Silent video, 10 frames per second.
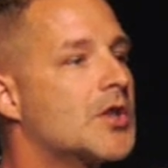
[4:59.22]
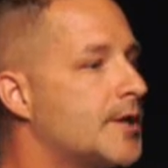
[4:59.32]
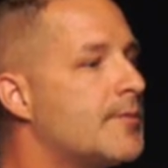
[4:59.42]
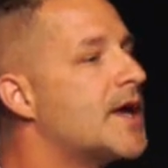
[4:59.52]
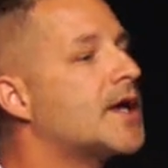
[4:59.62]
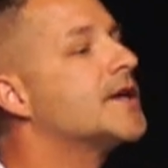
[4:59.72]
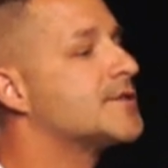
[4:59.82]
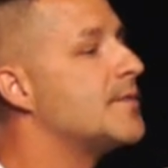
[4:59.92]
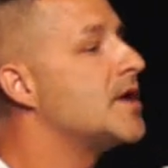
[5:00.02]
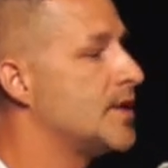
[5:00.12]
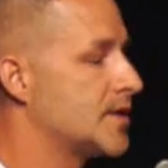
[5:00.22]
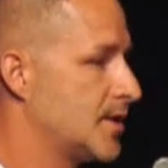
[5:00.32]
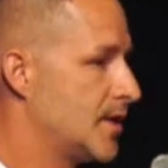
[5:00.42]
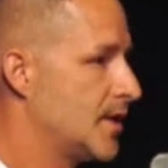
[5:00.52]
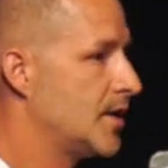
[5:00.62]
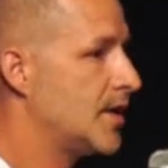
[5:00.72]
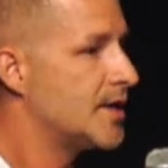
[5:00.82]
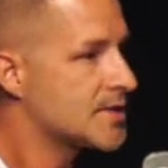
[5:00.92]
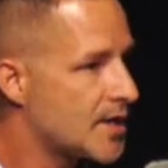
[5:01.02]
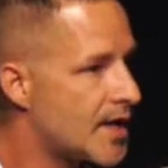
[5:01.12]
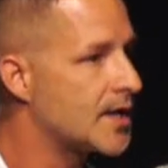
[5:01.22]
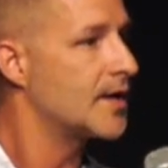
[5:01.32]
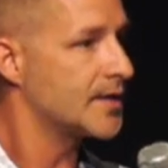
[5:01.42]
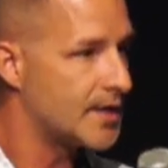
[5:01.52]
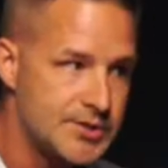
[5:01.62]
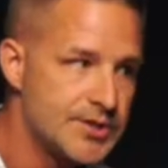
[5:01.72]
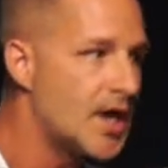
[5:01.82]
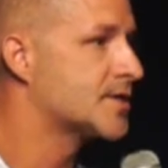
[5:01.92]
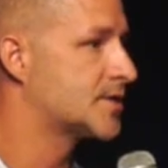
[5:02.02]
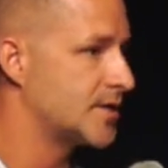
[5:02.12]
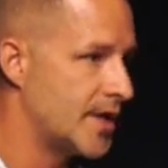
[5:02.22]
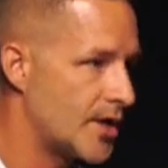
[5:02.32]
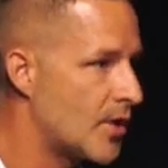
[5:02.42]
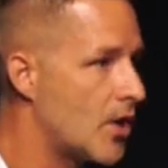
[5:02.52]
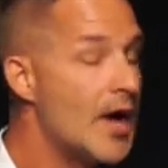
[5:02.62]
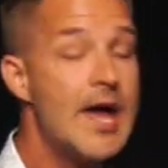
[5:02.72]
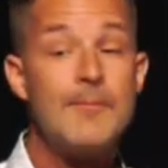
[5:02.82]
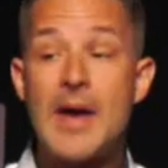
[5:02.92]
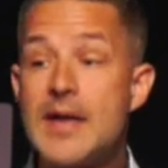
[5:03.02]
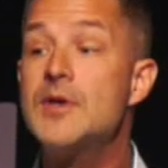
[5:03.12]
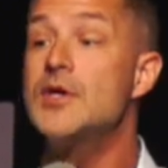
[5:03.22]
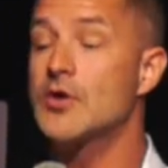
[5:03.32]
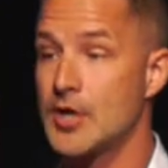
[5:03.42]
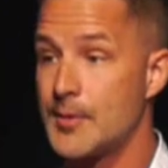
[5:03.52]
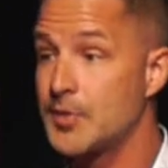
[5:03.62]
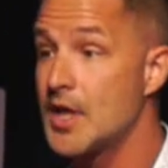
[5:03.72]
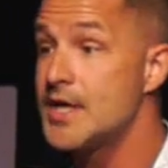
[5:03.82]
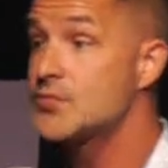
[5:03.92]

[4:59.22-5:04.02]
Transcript: to make ends meet and it's like get your ducks in a row. Maybe you're in a place